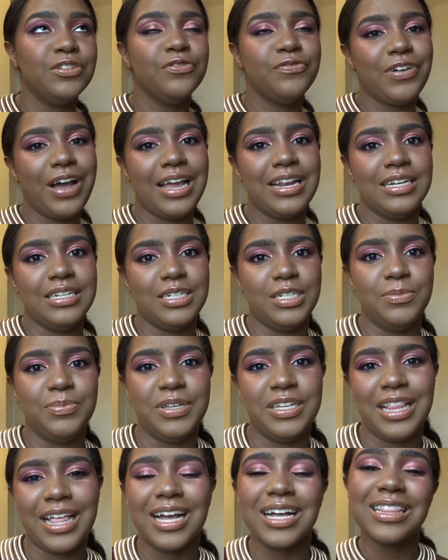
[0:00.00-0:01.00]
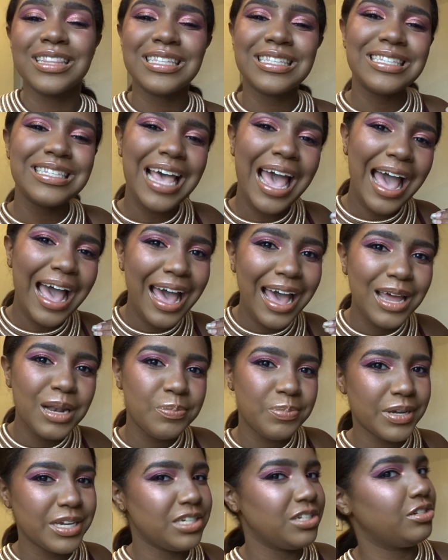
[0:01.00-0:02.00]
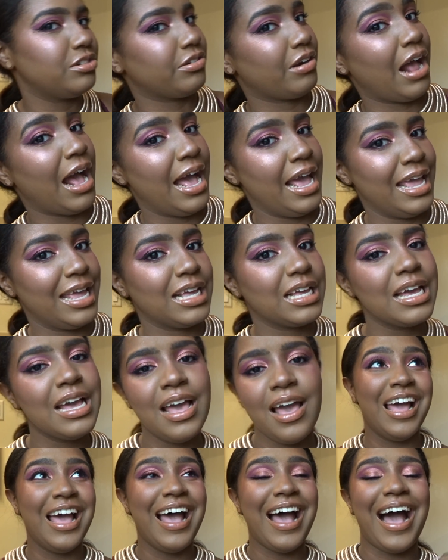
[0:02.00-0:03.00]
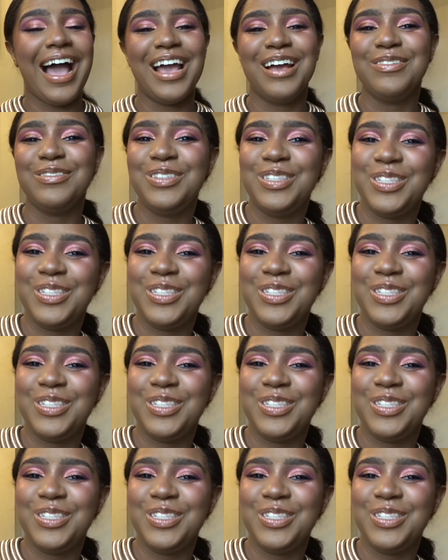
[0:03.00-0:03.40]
find it to be like a tad bit drying. I have